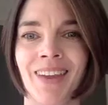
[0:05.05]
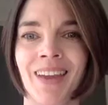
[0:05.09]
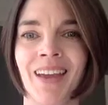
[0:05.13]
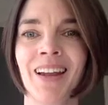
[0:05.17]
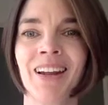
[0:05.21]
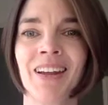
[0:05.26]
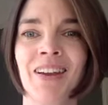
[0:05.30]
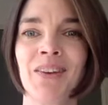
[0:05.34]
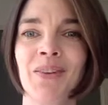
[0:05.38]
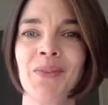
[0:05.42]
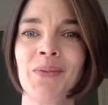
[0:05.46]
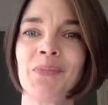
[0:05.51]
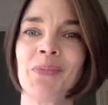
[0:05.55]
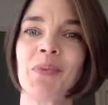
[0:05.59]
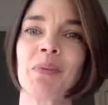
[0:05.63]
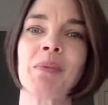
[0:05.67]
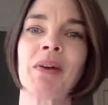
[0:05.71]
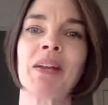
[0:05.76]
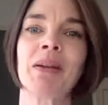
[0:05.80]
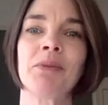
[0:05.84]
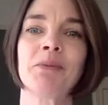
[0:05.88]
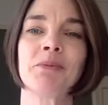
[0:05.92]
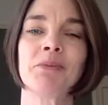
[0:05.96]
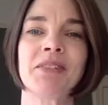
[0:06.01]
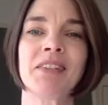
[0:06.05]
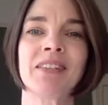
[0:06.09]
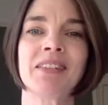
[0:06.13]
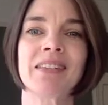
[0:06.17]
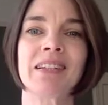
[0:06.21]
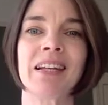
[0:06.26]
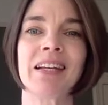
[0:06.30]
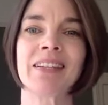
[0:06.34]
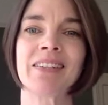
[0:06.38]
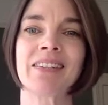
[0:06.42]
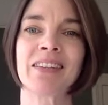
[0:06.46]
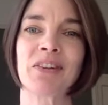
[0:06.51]
Hello, my name is Mrs.
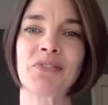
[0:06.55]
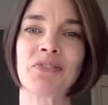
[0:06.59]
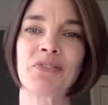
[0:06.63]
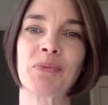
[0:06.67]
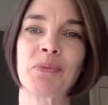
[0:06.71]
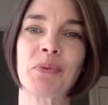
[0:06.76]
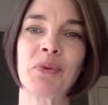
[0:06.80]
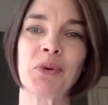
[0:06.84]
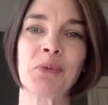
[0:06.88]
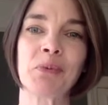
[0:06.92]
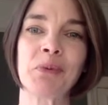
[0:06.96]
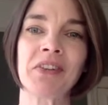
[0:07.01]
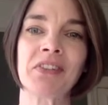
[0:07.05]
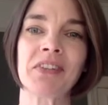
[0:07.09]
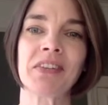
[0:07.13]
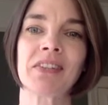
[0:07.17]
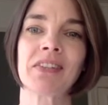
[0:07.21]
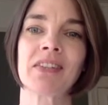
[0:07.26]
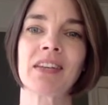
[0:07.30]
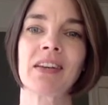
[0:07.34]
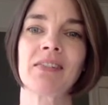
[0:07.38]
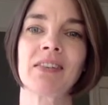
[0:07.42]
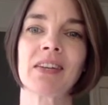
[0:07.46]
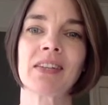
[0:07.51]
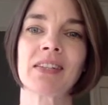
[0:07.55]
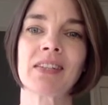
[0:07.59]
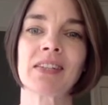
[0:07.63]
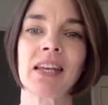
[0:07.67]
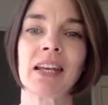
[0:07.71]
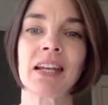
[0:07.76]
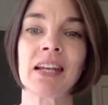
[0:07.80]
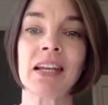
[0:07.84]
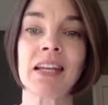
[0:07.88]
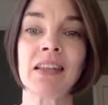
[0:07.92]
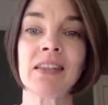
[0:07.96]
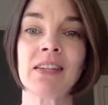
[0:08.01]
Slater from Hull Music Service,
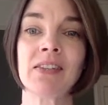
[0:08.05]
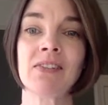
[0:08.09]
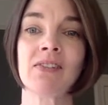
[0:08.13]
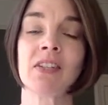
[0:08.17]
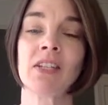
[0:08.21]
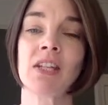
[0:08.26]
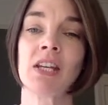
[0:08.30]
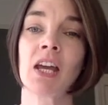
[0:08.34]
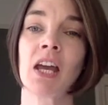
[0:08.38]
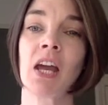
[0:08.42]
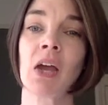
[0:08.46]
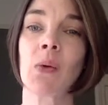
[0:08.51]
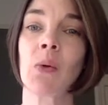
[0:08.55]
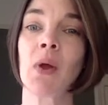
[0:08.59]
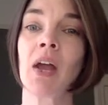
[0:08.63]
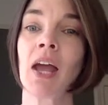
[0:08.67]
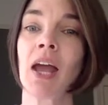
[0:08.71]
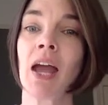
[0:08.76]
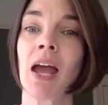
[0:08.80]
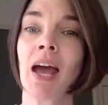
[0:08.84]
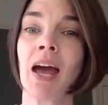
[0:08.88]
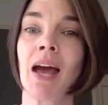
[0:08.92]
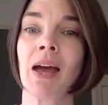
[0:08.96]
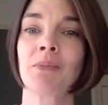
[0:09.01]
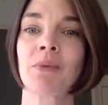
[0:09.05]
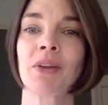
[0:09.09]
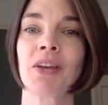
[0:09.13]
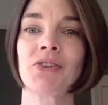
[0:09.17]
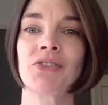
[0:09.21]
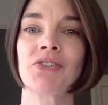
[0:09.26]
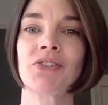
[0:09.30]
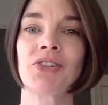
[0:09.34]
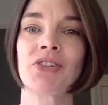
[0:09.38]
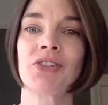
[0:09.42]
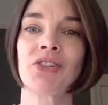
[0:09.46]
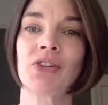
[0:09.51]
and in this video I'm going
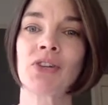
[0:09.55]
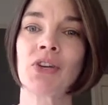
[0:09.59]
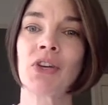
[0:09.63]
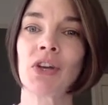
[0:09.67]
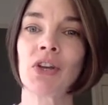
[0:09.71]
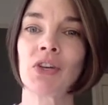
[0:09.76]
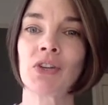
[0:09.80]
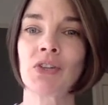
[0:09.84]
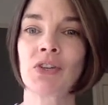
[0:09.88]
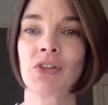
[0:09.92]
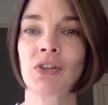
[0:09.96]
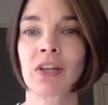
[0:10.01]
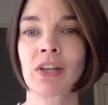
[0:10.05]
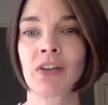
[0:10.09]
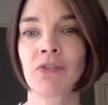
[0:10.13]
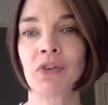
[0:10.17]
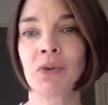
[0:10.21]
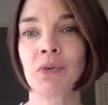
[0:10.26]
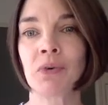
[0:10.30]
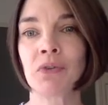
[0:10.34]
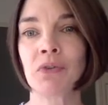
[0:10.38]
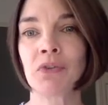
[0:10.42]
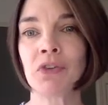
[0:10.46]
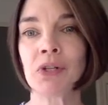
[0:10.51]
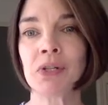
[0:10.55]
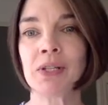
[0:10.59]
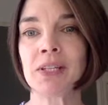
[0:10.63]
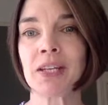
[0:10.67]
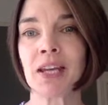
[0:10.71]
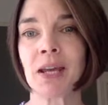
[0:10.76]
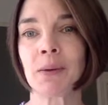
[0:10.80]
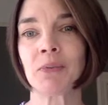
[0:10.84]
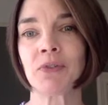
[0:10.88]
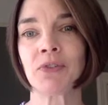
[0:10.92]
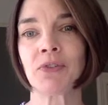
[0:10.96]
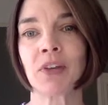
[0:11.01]
to give you a few
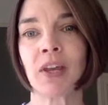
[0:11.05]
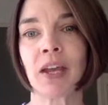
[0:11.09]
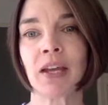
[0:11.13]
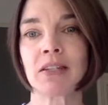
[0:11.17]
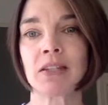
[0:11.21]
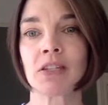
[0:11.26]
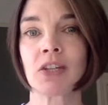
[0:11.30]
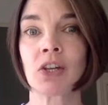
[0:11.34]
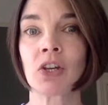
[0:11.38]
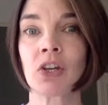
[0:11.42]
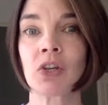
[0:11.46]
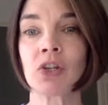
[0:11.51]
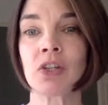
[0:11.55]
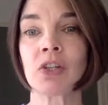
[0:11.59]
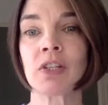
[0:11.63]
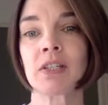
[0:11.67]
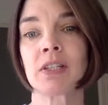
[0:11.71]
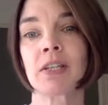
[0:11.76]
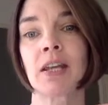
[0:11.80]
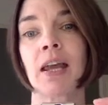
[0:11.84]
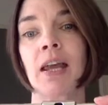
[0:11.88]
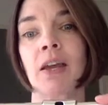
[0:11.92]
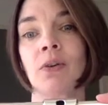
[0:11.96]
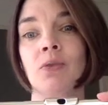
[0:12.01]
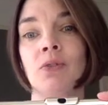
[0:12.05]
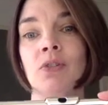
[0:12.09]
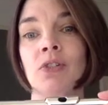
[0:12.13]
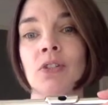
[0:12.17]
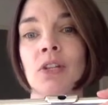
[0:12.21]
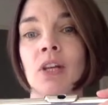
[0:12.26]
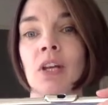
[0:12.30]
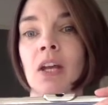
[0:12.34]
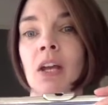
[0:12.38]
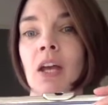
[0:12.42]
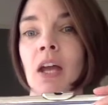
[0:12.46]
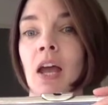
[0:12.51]
tips for getting a good sound
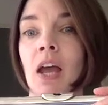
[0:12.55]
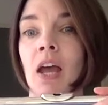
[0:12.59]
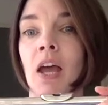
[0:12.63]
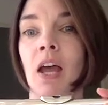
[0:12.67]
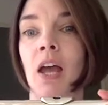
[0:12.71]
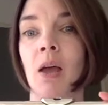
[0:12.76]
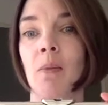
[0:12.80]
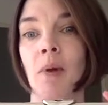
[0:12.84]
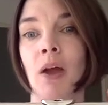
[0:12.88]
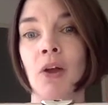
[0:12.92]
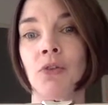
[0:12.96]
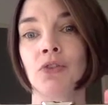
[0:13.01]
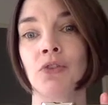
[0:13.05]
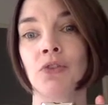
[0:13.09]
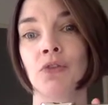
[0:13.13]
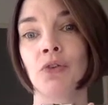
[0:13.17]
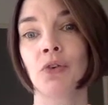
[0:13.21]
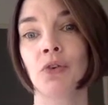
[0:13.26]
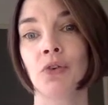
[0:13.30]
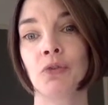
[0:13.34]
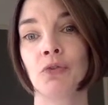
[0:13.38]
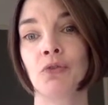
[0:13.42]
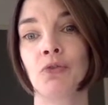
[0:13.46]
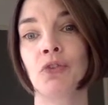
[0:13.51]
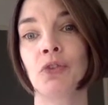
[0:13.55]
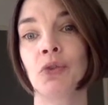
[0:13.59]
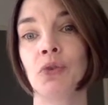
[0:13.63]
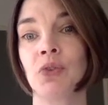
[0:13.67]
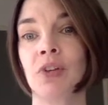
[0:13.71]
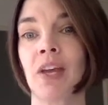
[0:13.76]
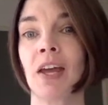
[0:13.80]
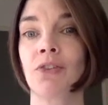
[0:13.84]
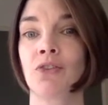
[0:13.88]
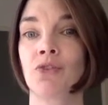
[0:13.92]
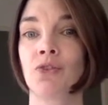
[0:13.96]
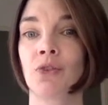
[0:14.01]
out of your flute
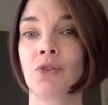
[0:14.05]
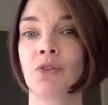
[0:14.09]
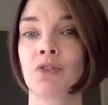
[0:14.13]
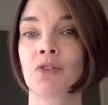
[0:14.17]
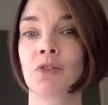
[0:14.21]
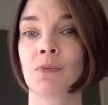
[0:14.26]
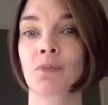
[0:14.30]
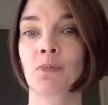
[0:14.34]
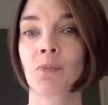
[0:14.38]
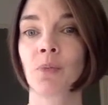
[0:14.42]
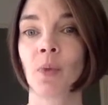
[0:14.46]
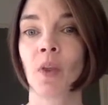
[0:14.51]
head joint.